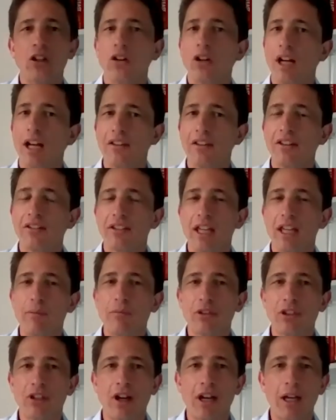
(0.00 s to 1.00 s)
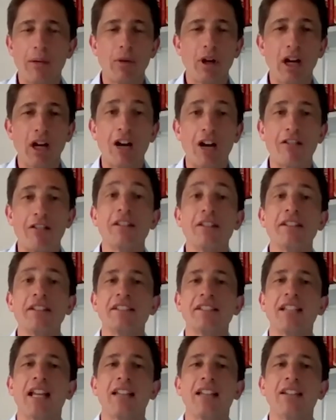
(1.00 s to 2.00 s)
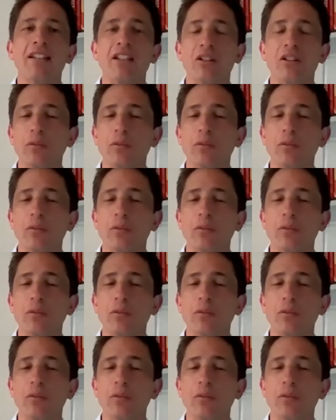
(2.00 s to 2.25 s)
At the same time, our understanding